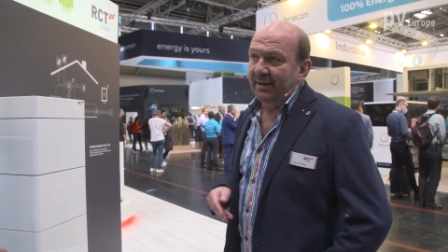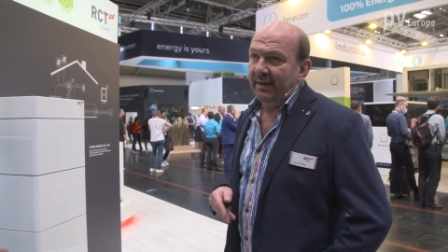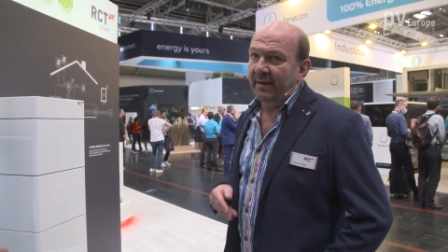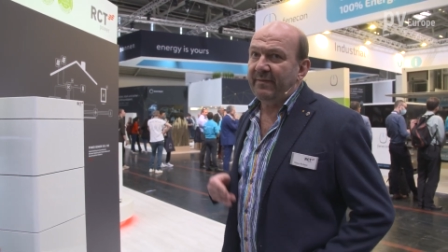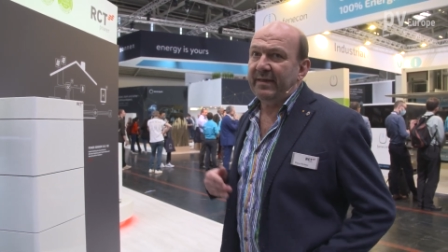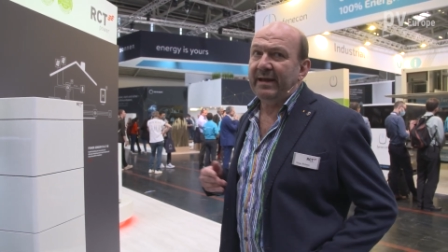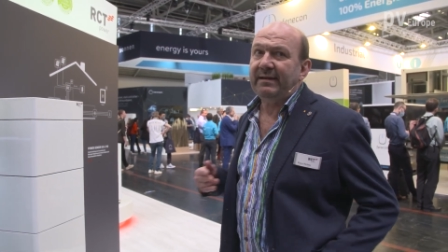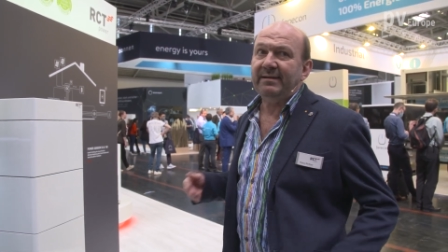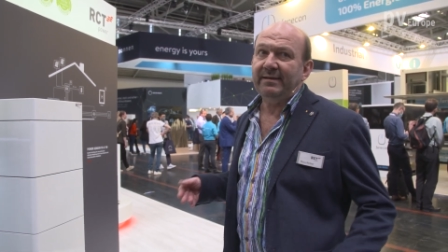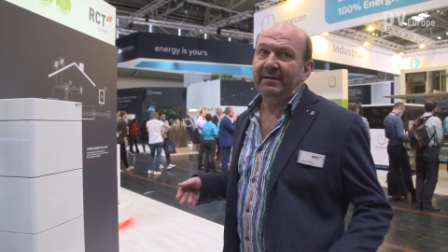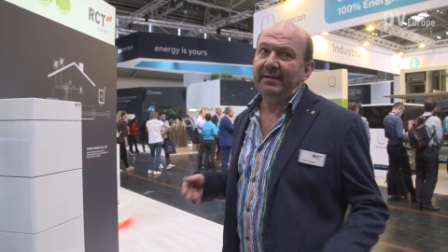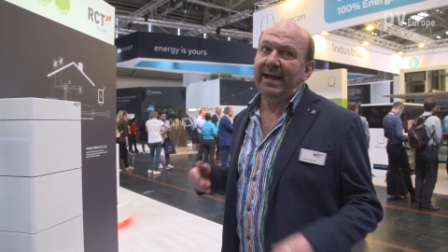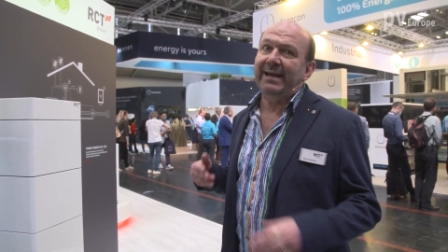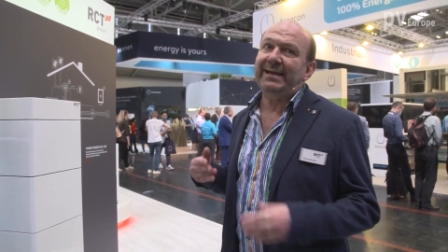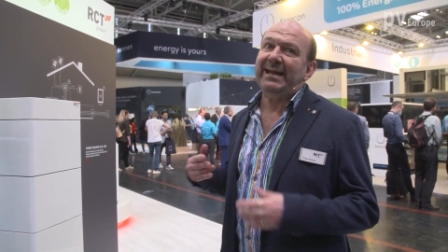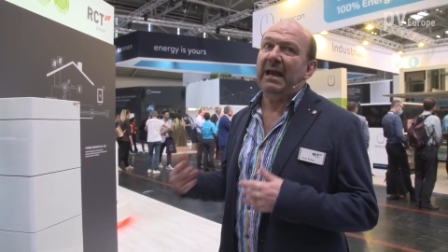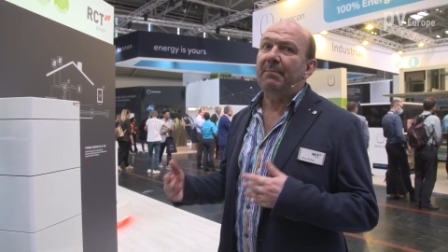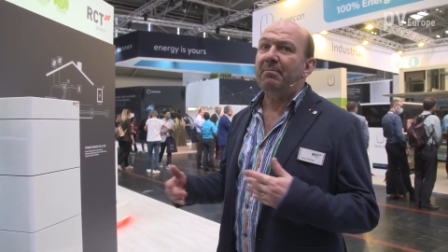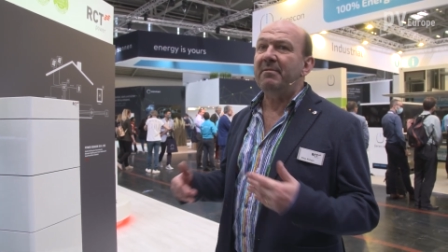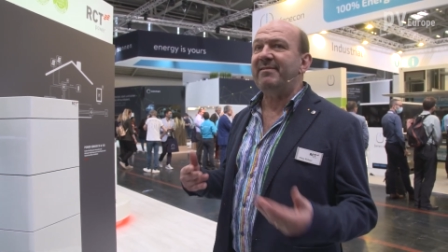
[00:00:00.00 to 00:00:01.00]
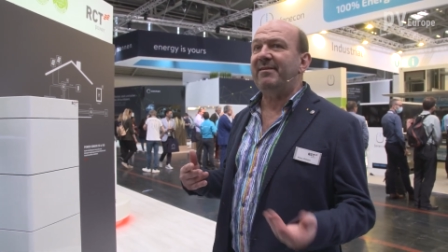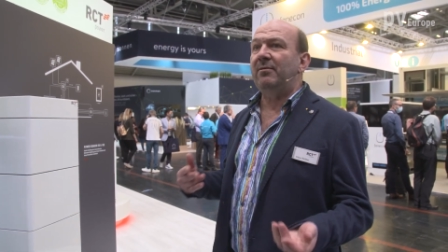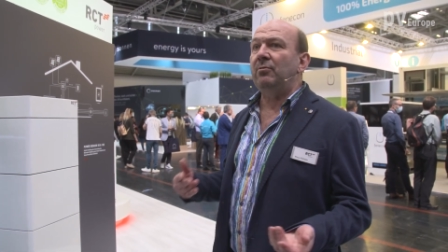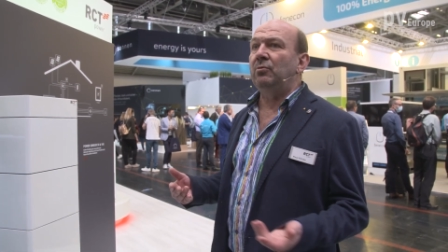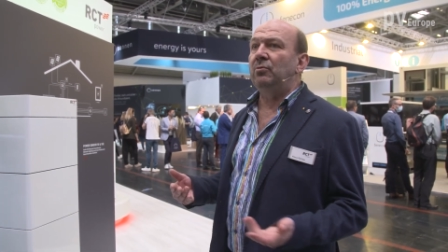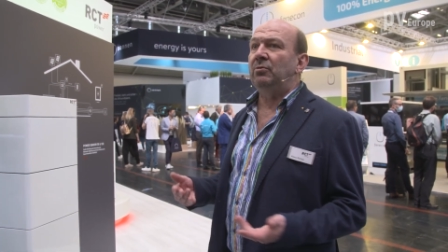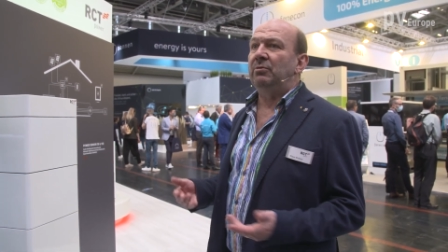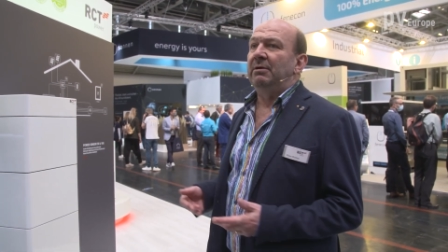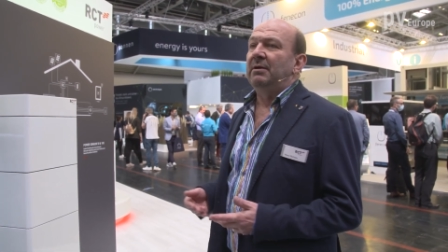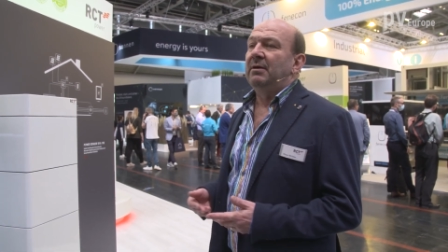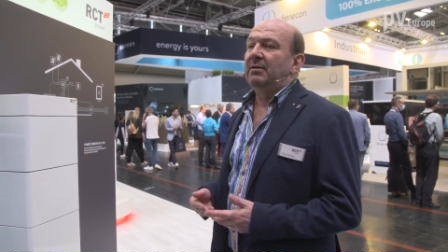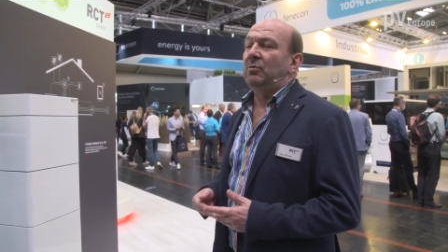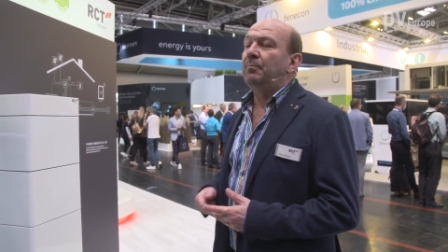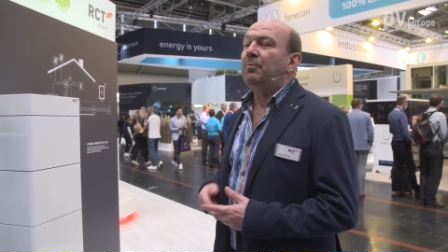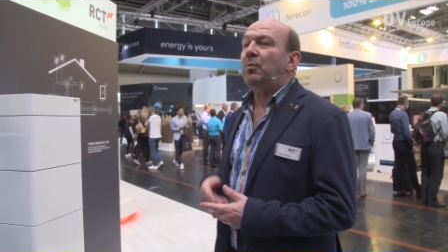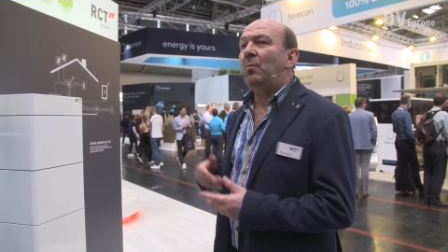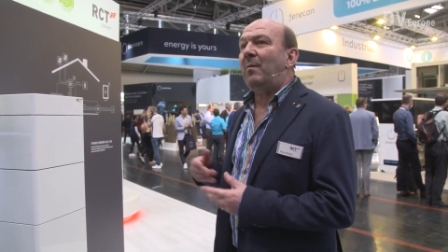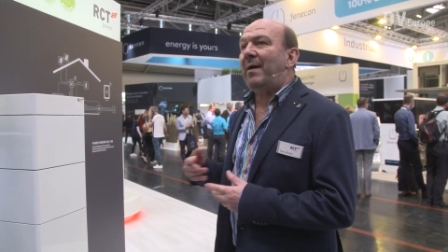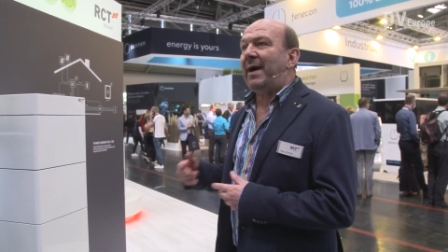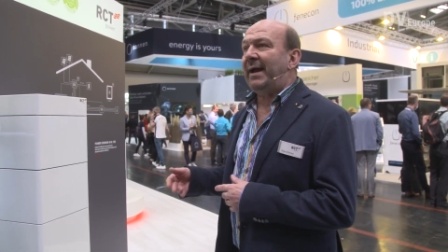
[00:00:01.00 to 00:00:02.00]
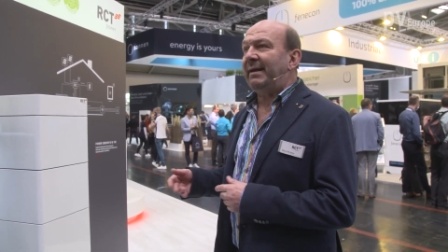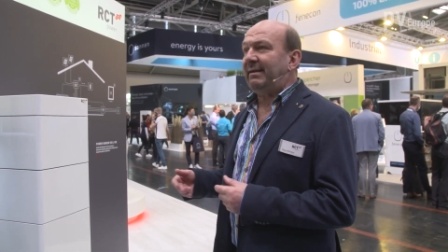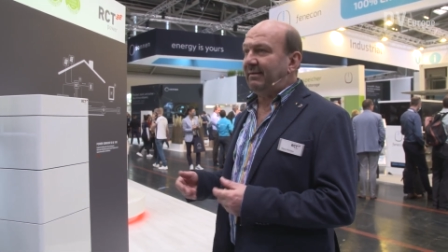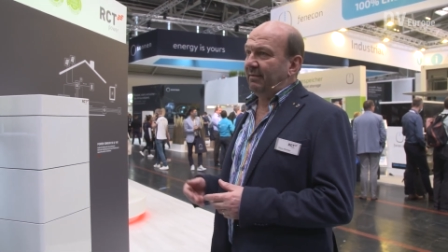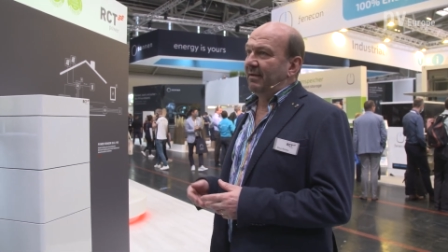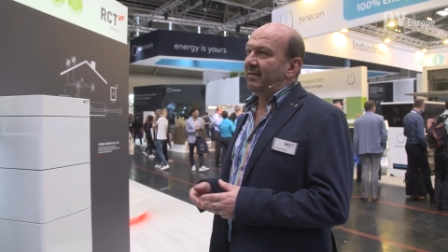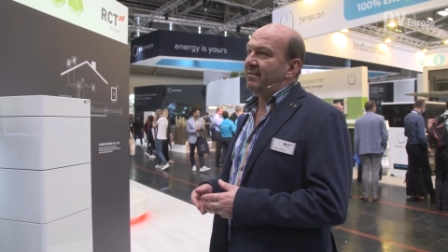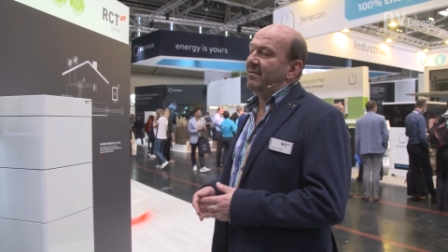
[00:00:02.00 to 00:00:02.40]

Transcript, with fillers: and that enables you to provide